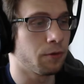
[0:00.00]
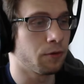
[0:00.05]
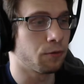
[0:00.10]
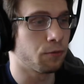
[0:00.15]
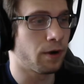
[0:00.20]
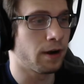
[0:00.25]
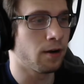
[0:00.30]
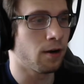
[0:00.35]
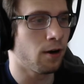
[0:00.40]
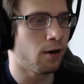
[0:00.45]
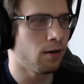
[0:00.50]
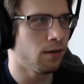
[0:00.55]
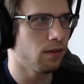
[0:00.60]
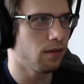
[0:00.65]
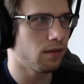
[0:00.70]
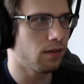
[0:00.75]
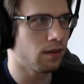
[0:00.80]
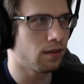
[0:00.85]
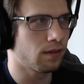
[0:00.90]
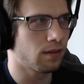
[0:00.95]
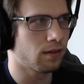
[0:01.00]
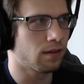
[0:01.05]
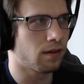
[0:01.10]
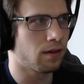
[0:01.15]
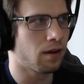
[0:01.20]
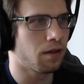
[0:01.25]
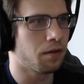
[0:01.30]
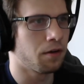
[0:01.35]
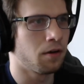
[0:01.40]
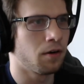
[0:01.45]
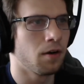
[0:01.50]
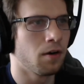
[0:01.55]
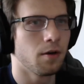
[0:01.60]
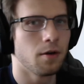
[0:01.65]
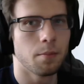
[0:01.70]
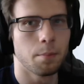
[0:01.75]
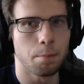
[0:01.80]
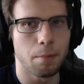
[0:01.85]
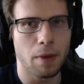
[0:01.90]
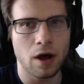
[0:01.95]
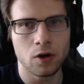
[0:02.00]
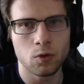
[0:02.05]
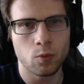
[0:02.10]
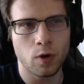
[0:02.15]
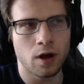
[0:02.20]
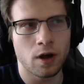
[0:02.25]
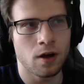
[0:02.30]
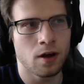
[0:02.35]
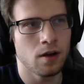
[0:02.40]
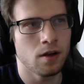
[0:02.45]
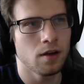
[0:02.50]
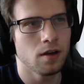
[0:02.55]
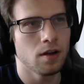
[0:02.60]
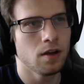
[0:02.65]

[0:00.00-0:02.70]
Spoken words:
radars. This is another manhwa